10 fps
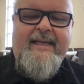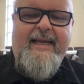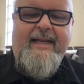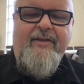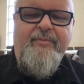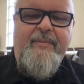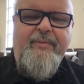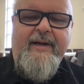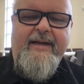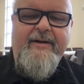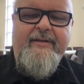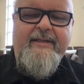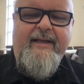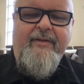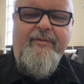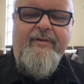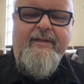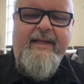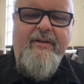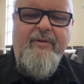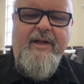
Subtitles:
And as we pray here together, today, Lord,